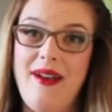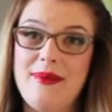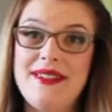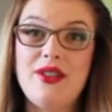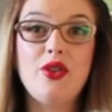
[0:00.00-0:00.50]

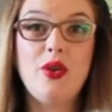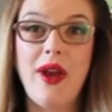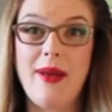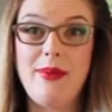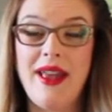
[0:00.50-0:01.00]
still
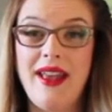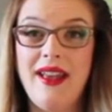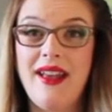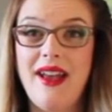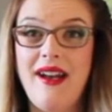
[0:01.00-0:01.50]

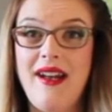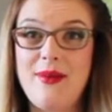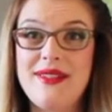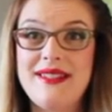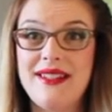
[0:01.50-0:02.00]
cramping, I
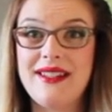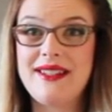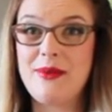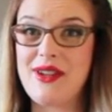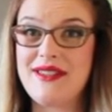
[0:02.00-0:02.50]
was still
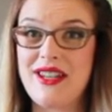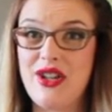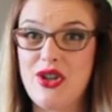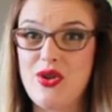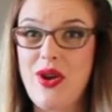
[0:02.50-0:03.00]
experiencing
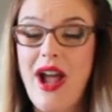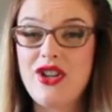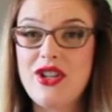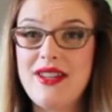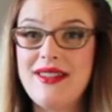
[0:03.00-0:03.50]

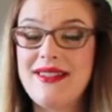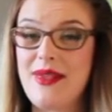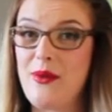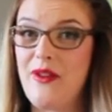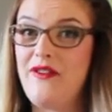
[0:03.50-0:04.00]
contractions,
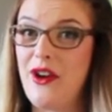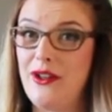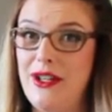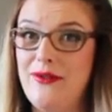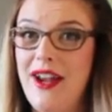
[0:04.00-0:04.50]
and they were
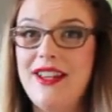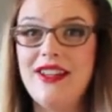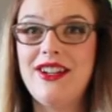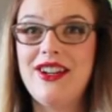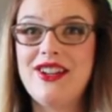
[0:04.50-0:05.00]
fairly
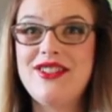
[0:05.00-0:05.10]
regular.